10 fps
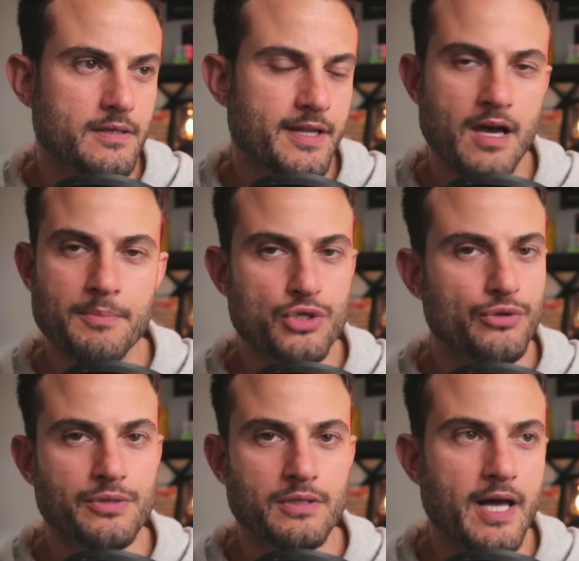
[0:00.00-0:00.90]
and I'm
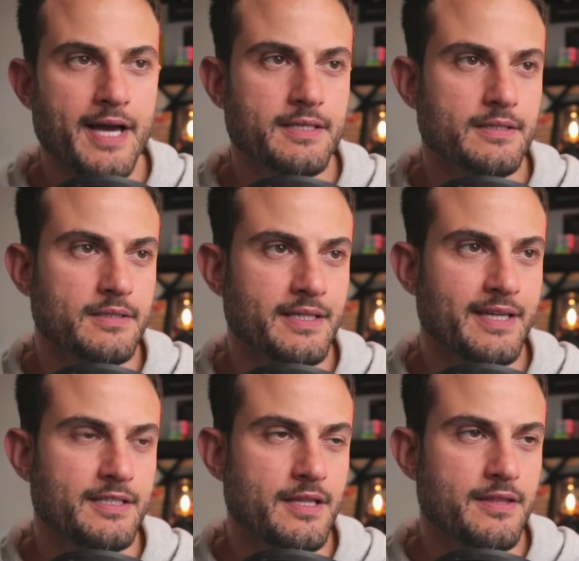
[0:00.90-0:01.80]
sure you'll like it.
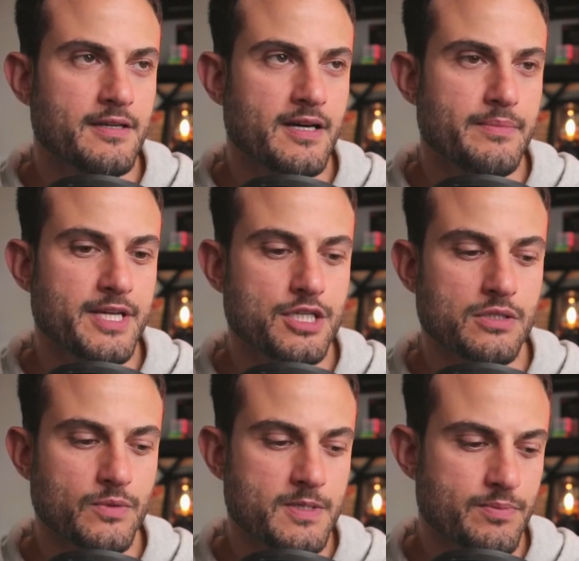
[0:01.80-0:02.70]
Again, anything I
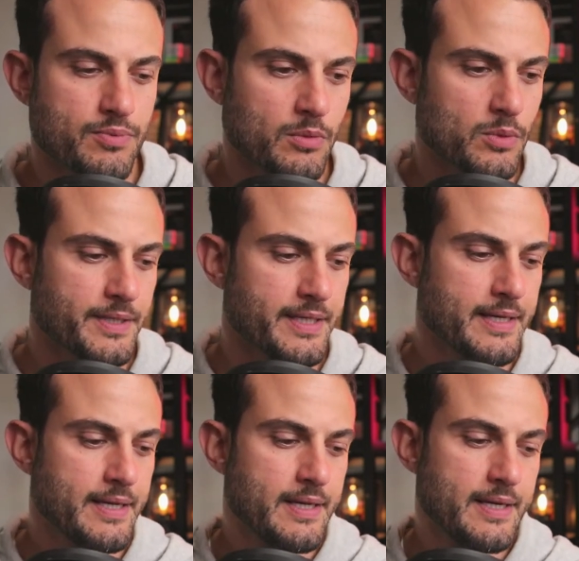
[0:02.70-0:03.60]
mentioned was probably
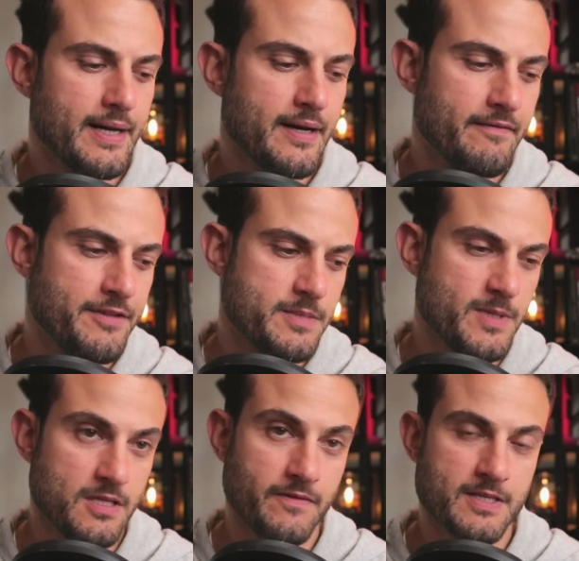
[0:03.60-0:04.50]
uh,
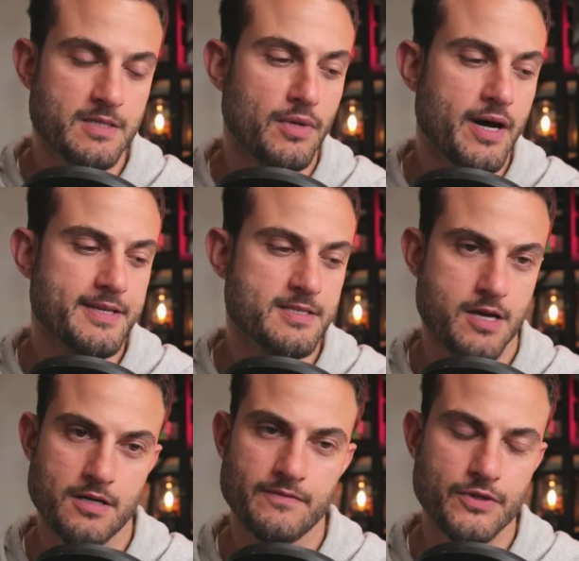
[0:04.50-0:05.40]
specific to my
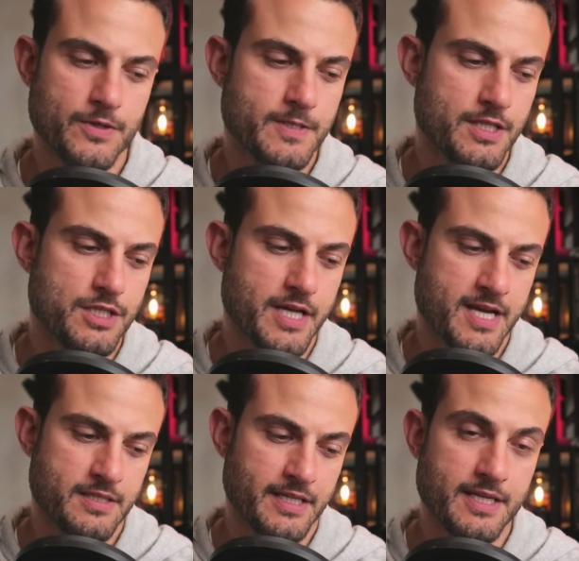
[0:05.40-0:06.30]
style of usage,
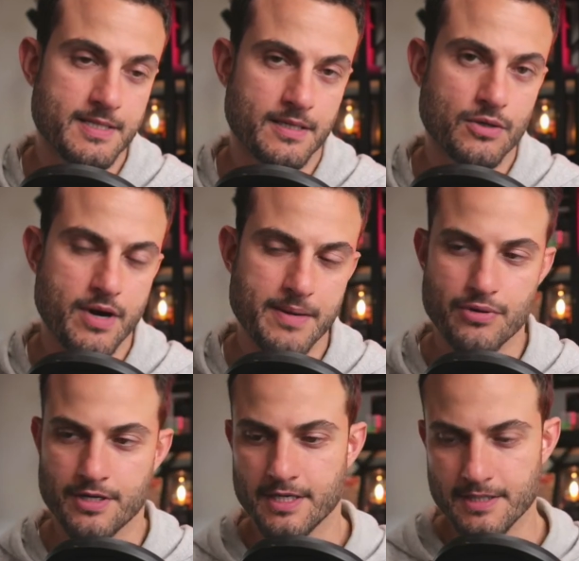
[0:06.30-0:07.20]
and it is a great
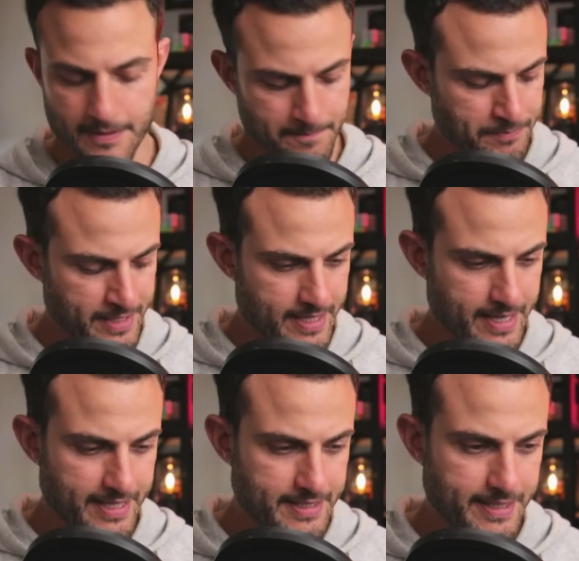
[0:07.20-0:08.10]
product,
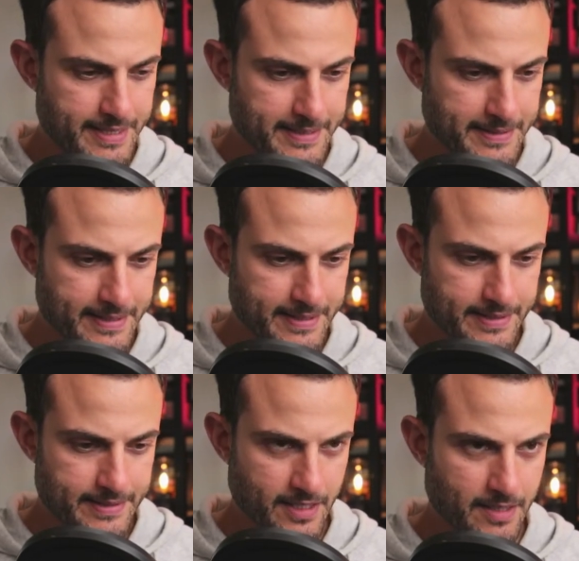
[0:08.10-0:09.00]
and uh,
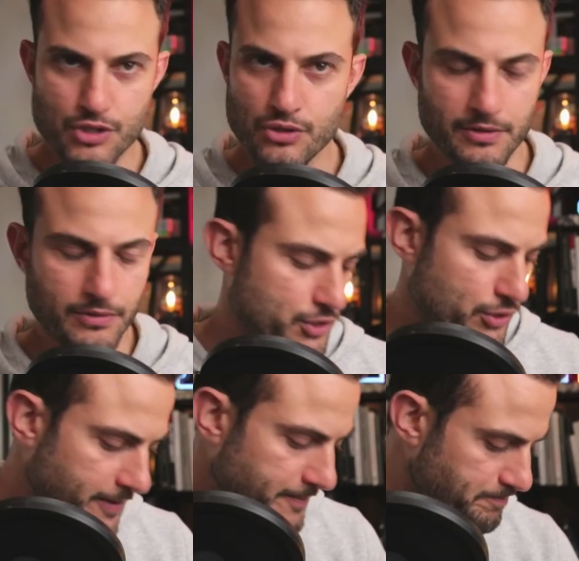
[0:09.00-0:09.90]
I'm sure you'll
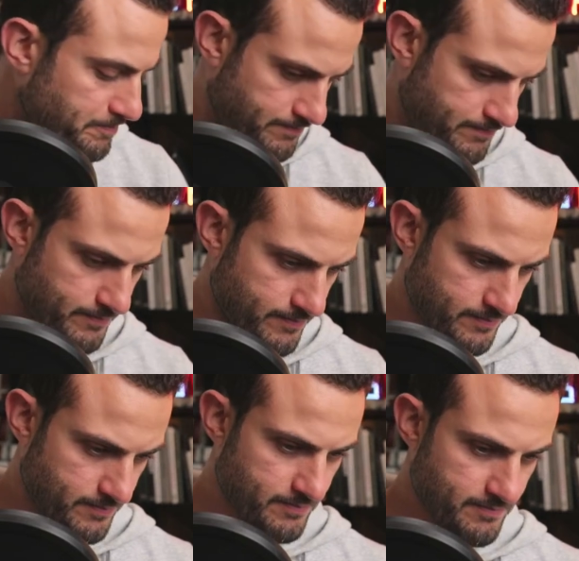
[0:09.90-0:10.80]
enjoy it.
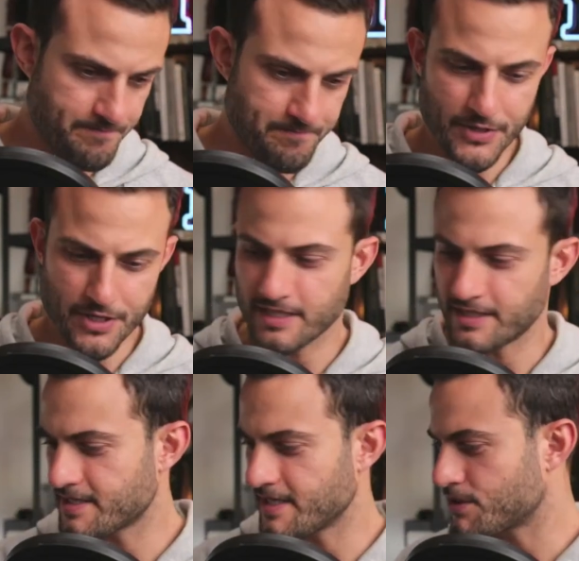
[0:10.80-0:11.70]
All right,
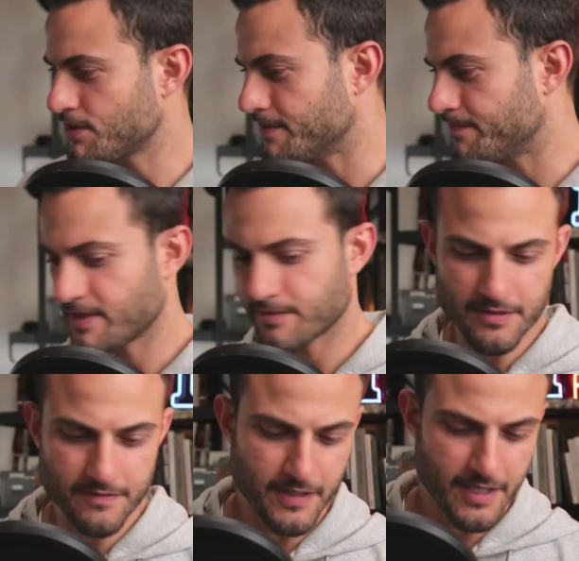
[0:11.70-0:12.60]
let's get to it. I've got
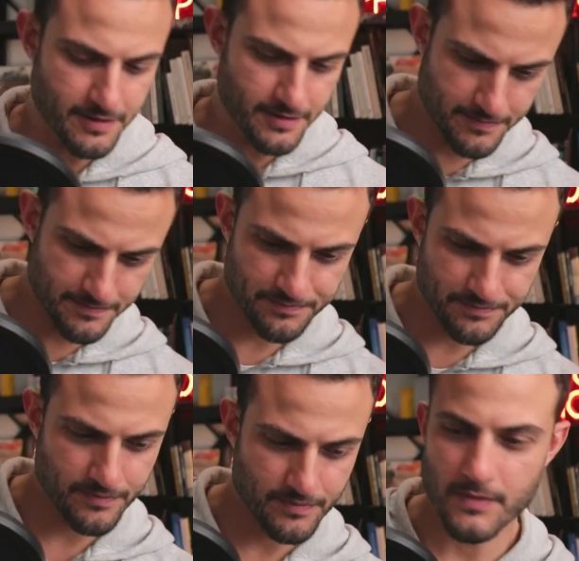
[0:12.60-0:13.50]
to find a,
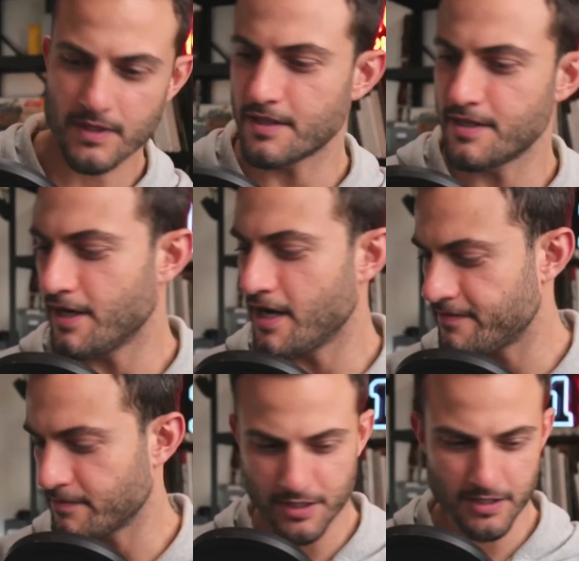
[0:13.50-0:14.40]
a
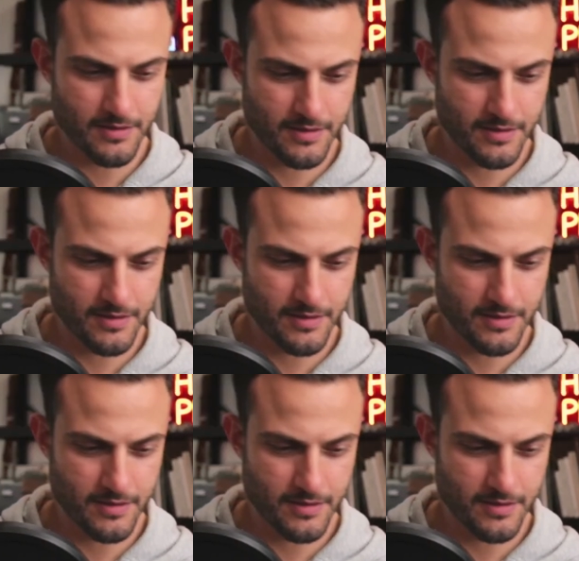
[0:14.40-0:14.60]
knife. I'm gonna